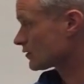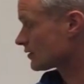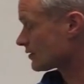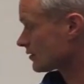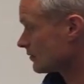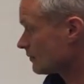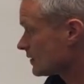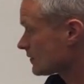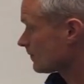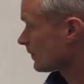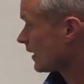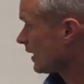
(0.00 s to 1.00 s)
systems,
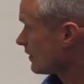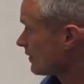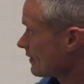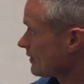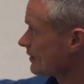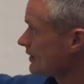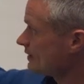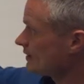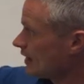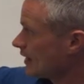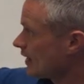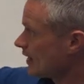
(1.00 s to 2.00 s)
and
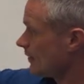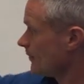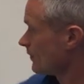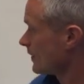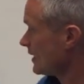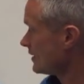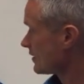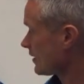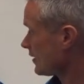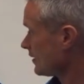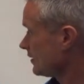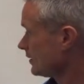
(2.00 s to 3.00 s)
these
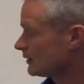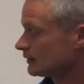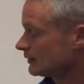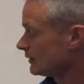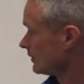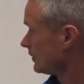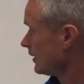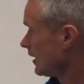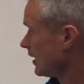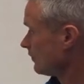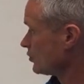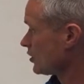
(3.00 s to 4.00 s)
are
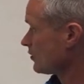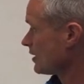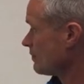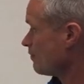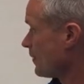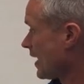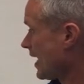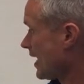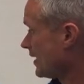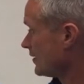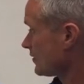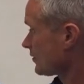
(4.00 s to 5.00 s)
generally
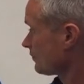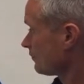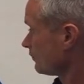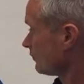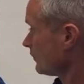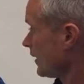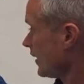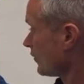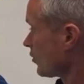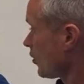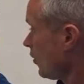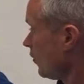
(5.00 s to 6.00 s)
bad
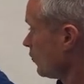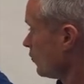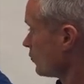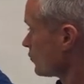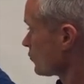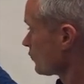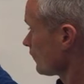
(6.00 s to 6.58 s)
and cold